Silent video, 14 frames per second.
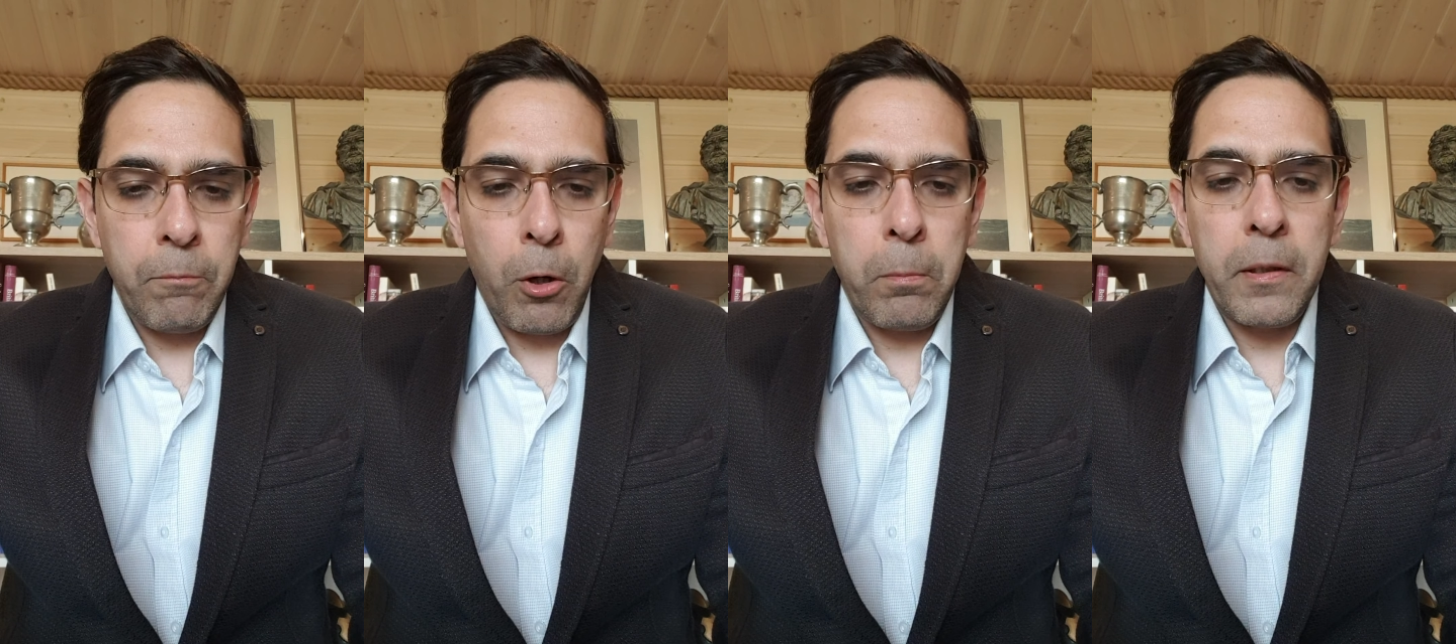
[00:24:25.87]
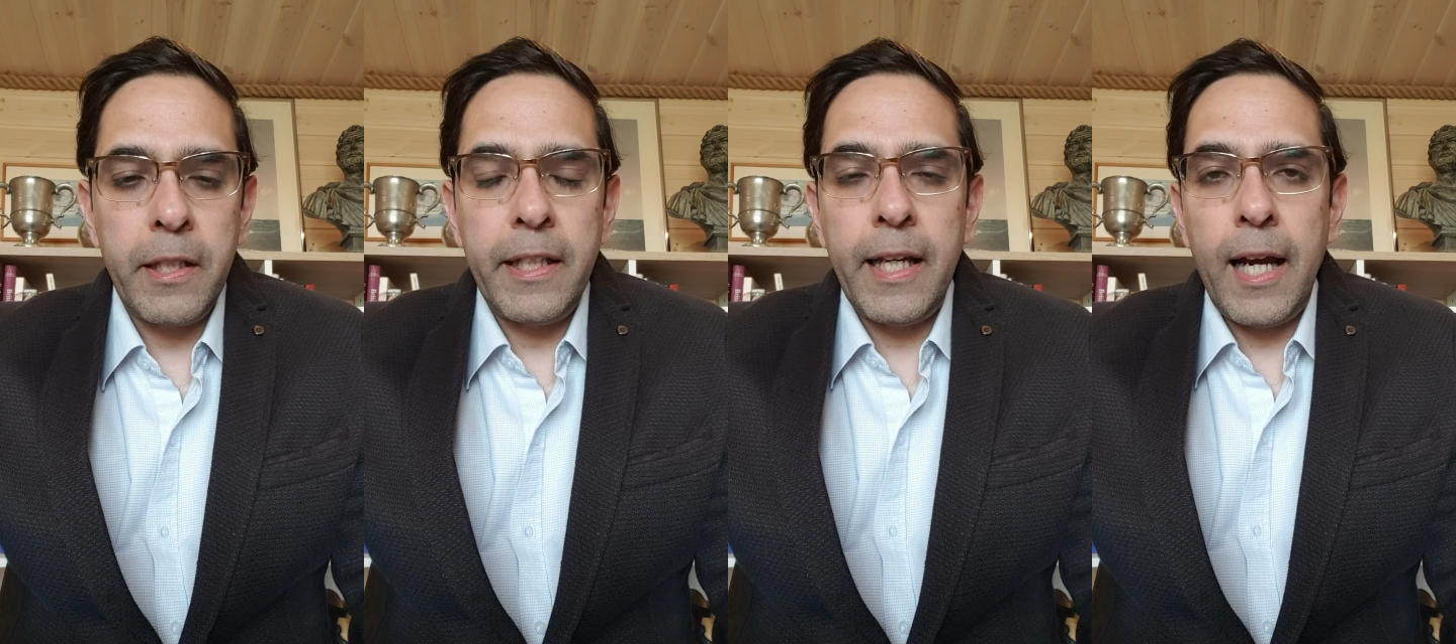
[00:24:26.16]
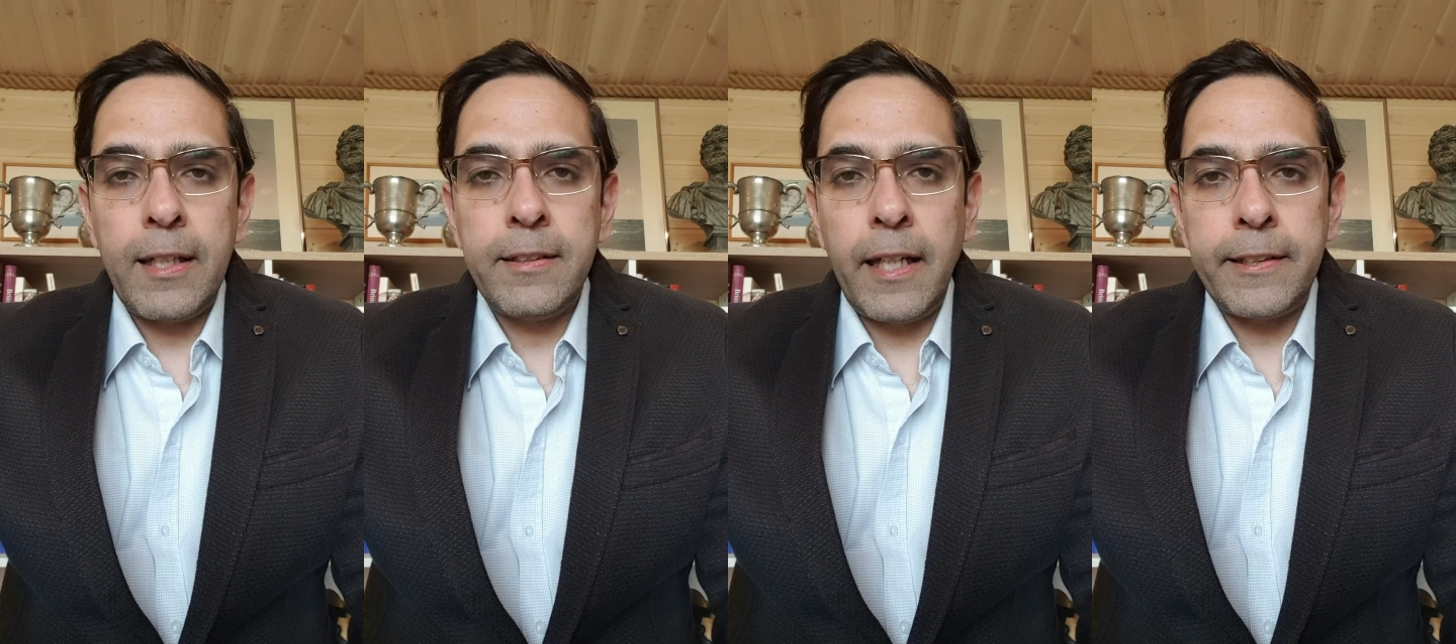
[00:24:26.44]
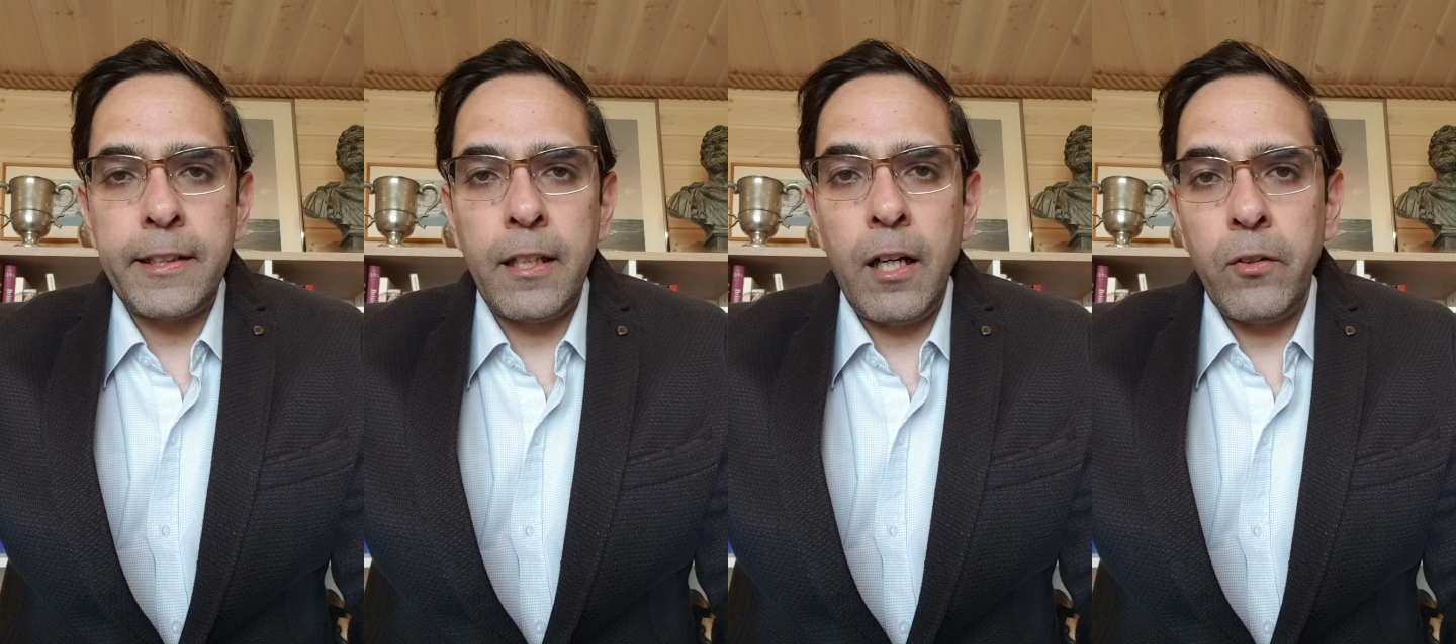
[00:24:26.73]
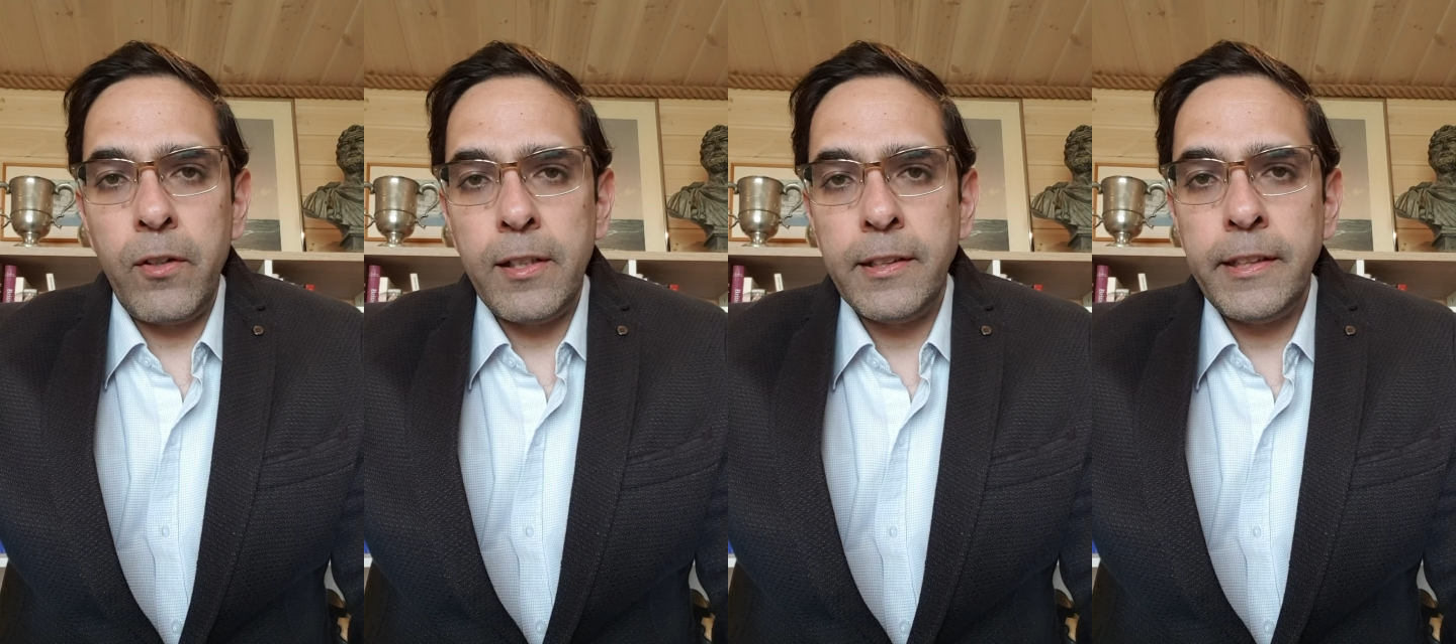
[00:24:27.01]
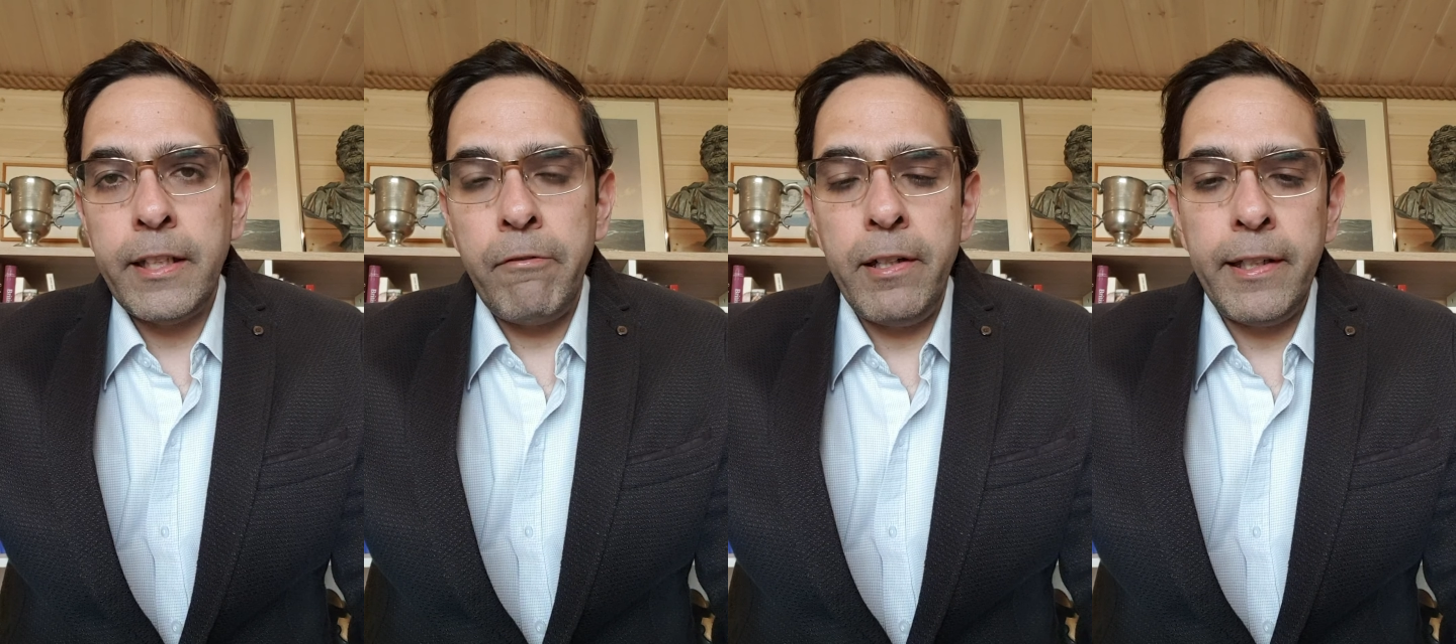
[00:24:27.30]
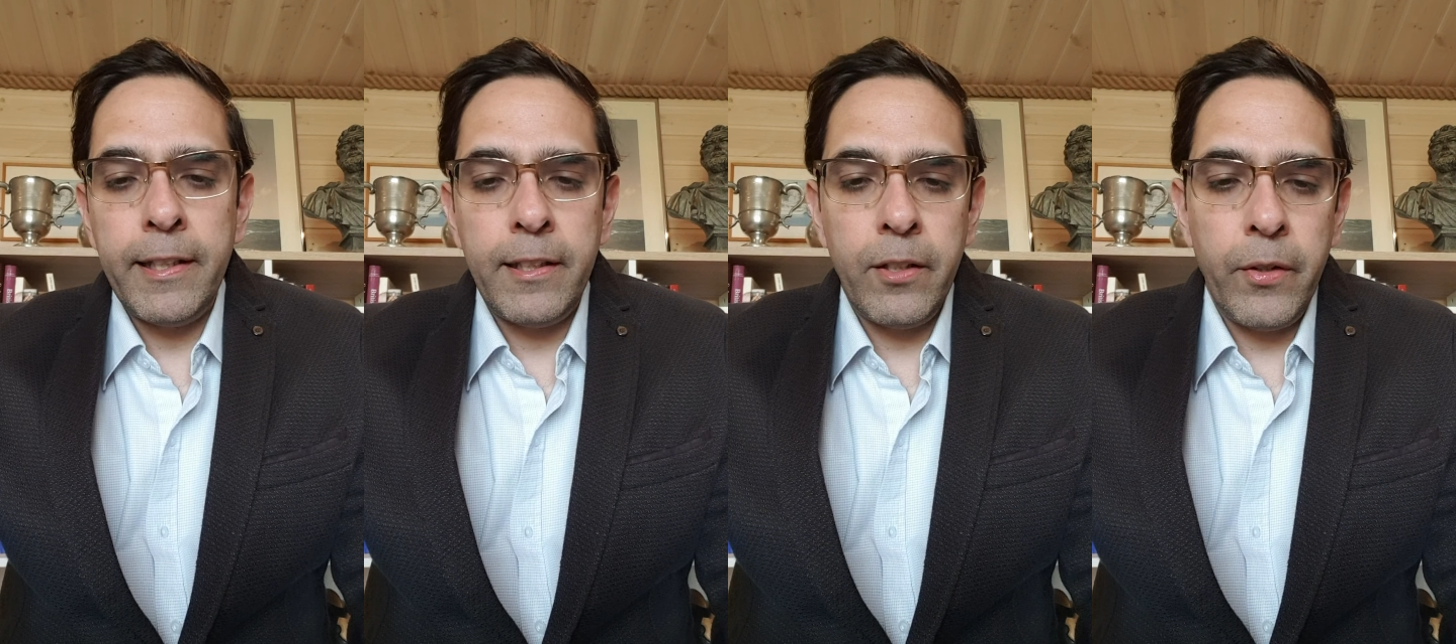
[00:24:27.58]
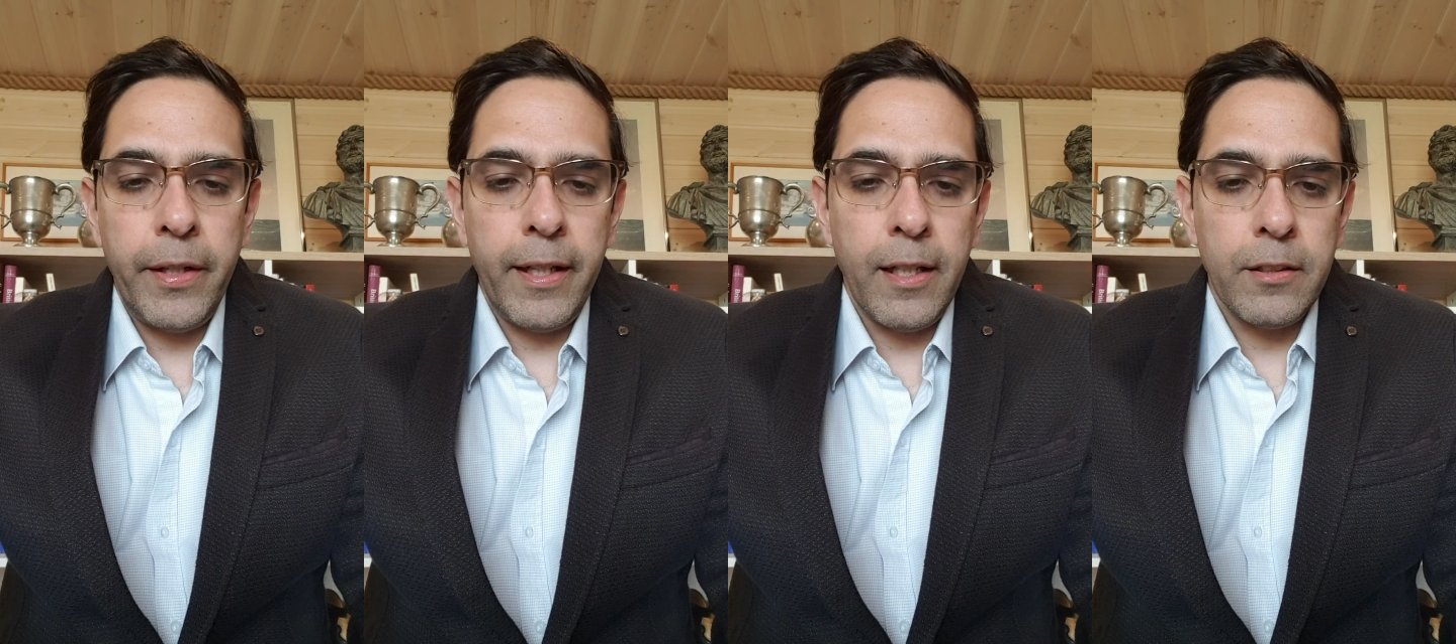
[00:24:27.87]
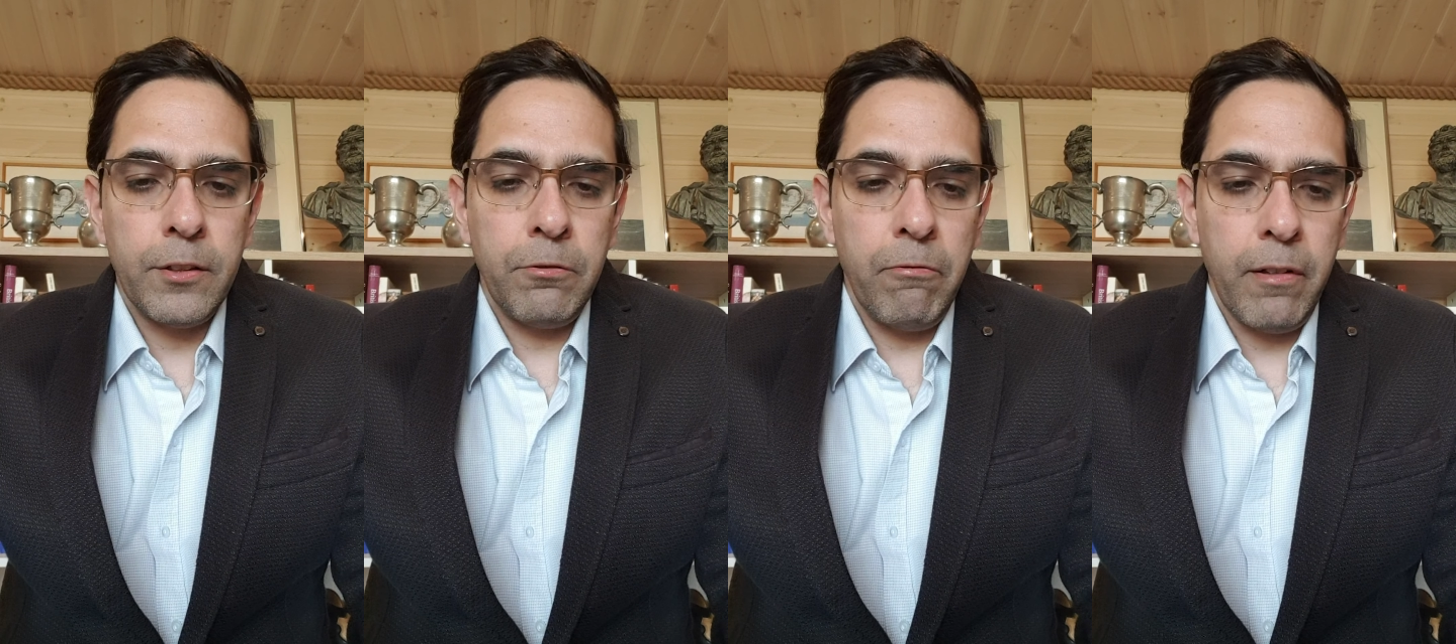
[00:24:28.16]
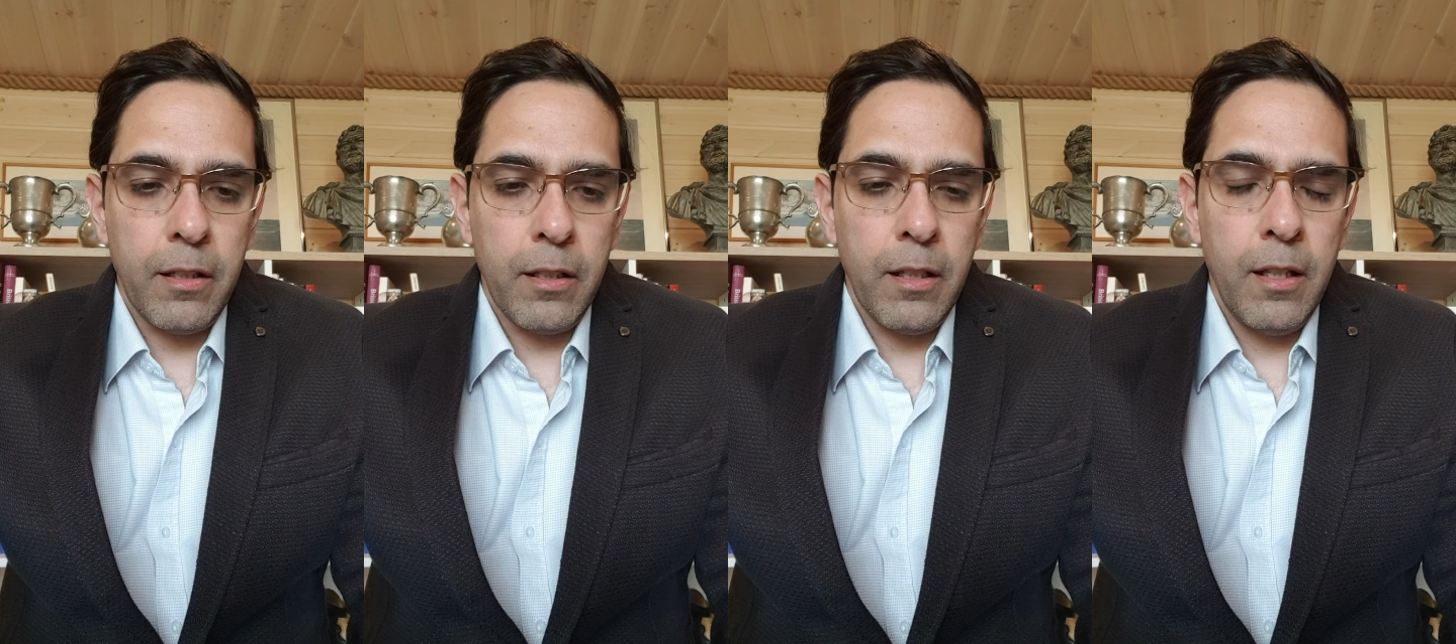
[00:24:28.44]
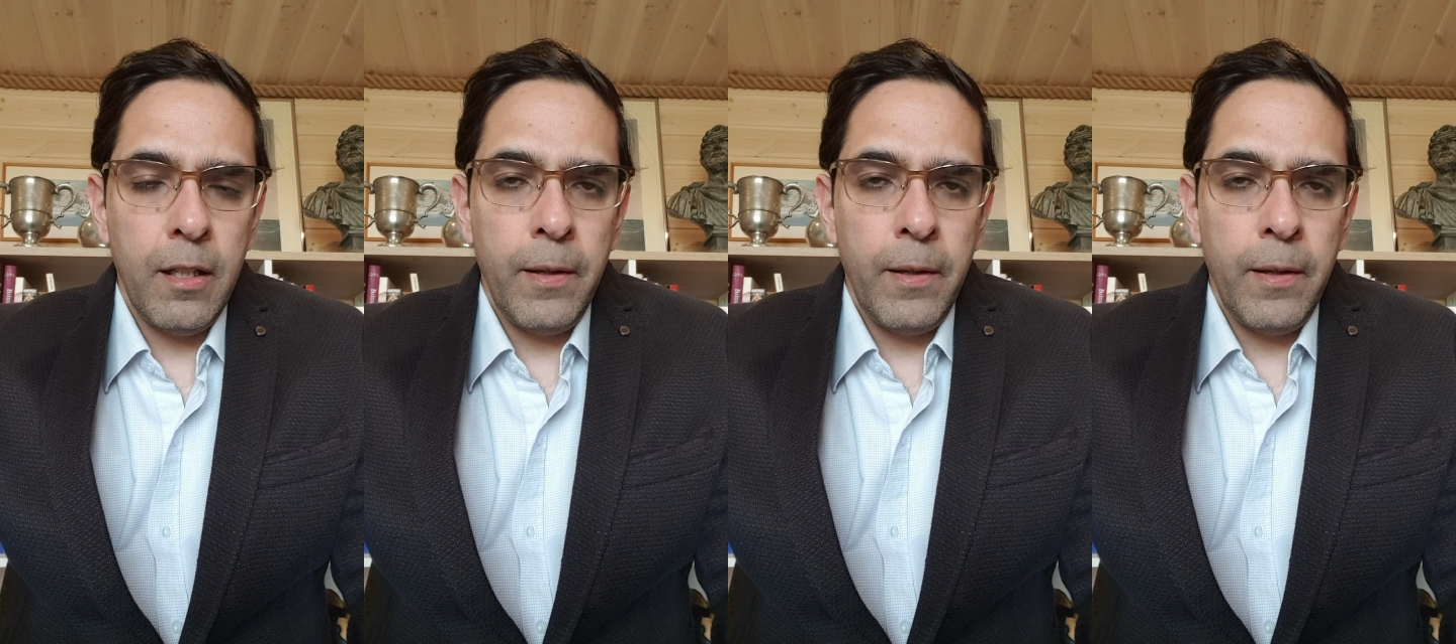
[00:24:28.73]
Property Act section 173 as well.